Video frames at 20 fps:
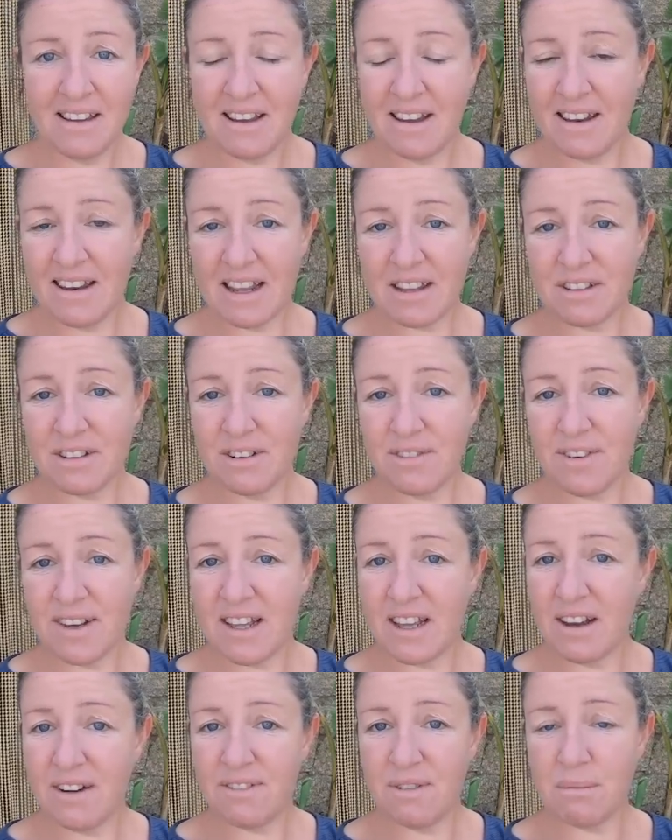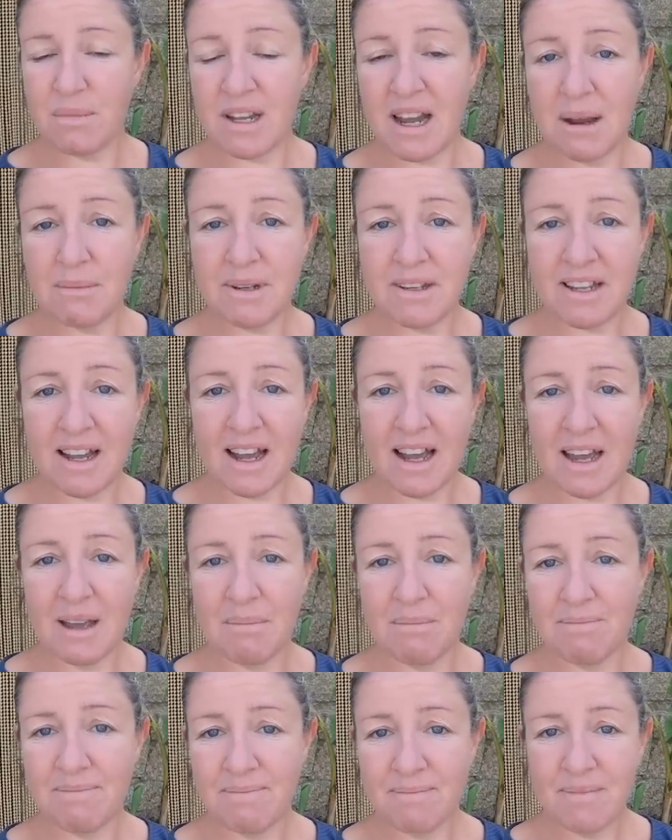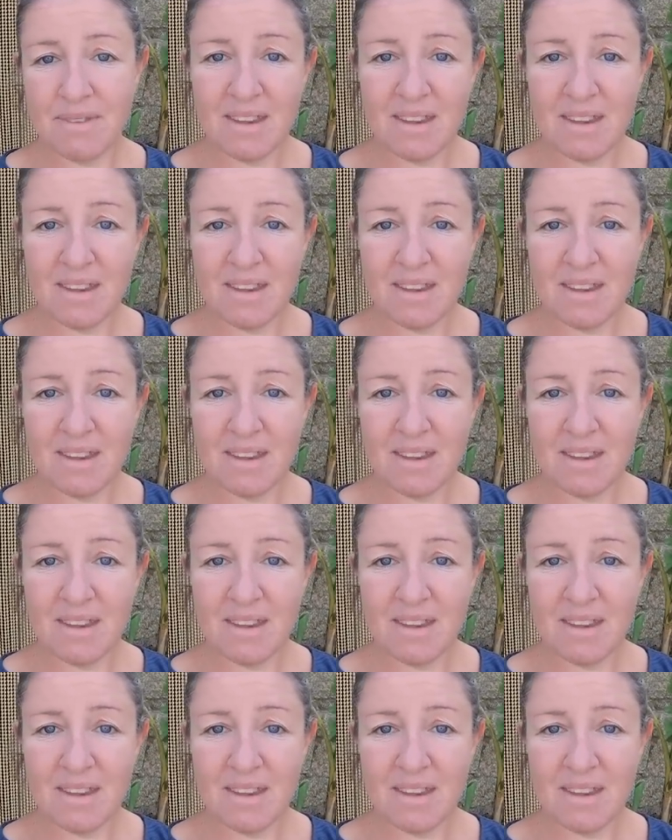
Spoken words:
an extra video from time to time